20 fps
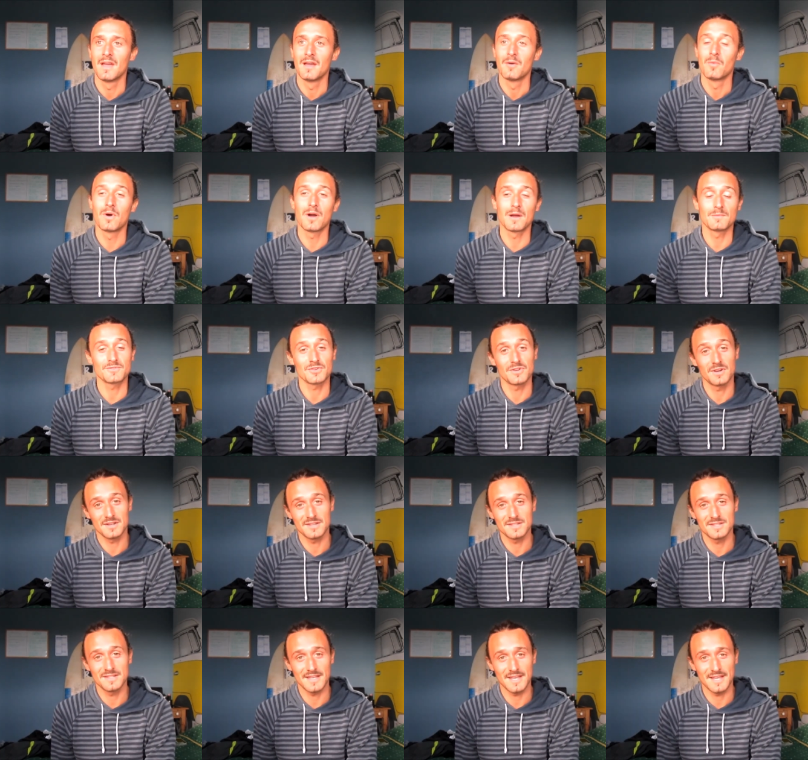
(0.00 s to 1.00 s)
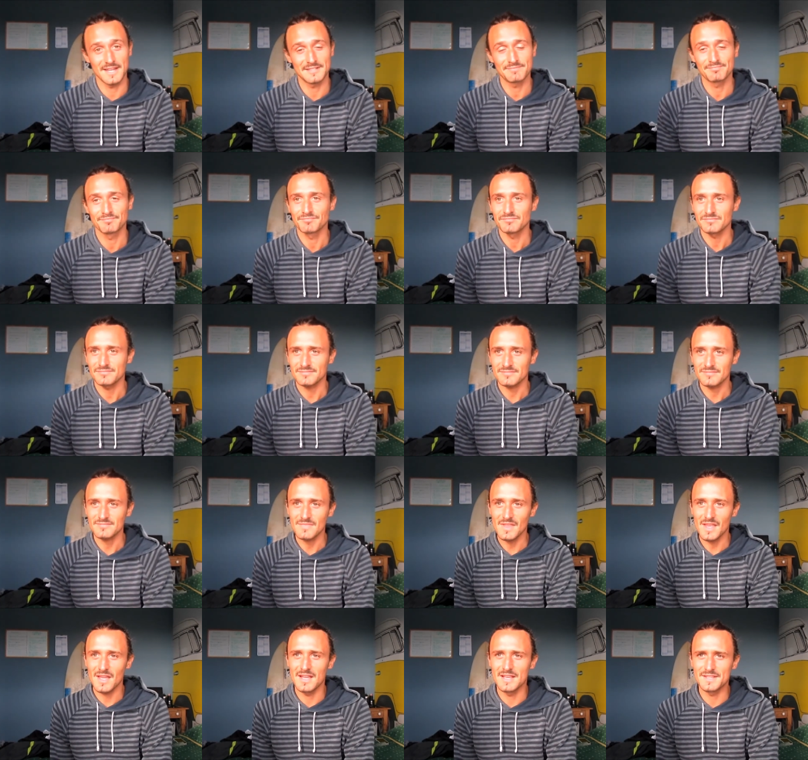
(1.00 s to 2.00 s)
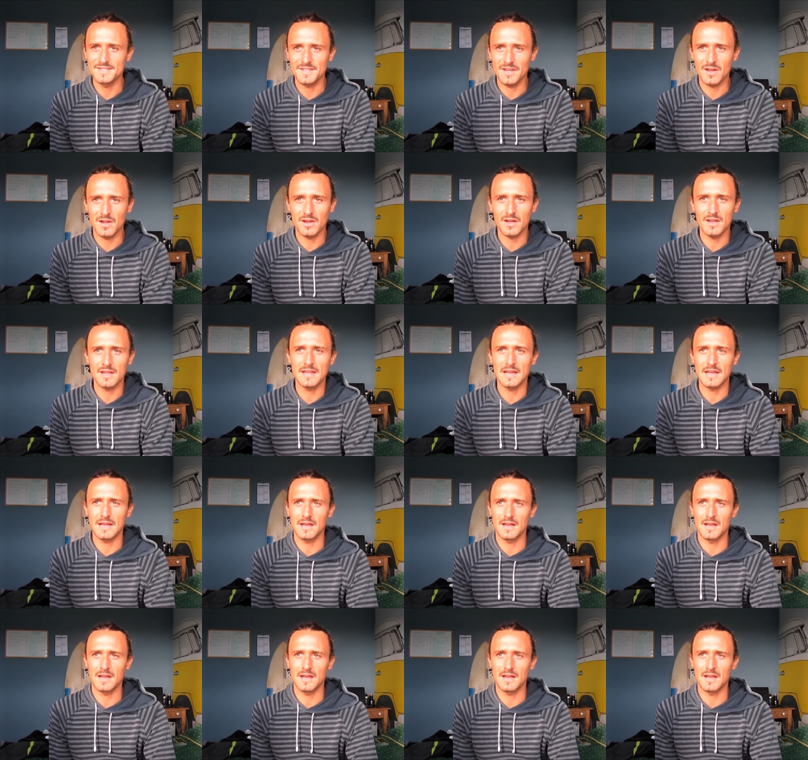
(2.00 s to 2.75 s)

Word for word: what I'm trying to say is that I